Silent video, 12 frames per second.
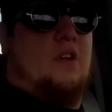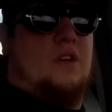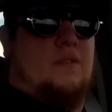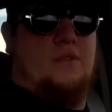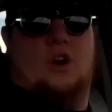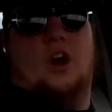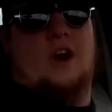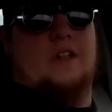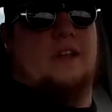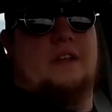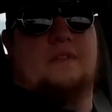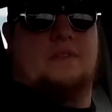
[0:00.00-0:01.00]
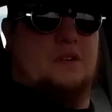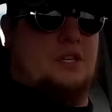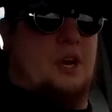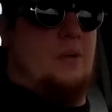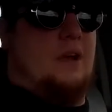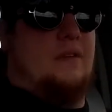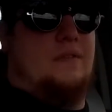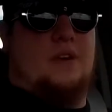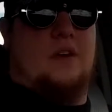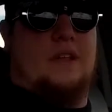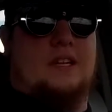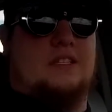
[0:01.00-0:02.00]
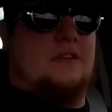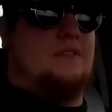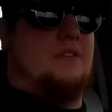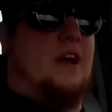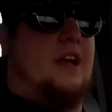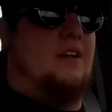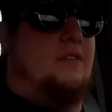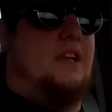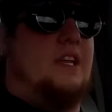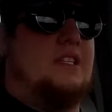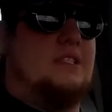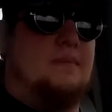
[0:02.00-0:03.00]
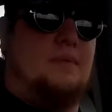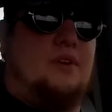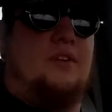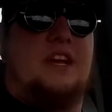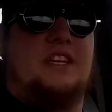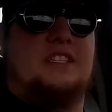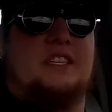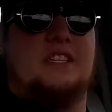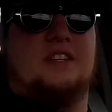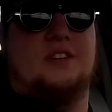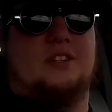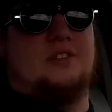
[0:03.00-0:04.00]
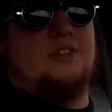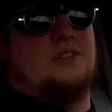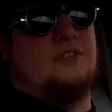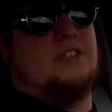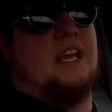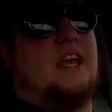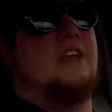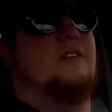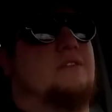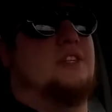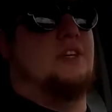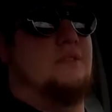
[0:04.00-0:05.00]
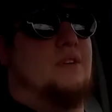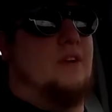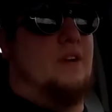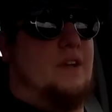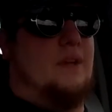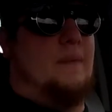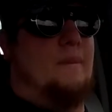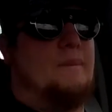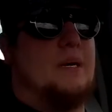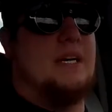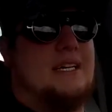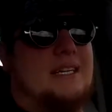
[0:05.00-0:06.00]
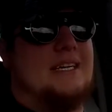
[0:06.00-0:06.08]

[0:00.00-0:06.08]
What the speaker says: for towing, for all that stuff, so I don't need some crazy industrial psycho tune on it. But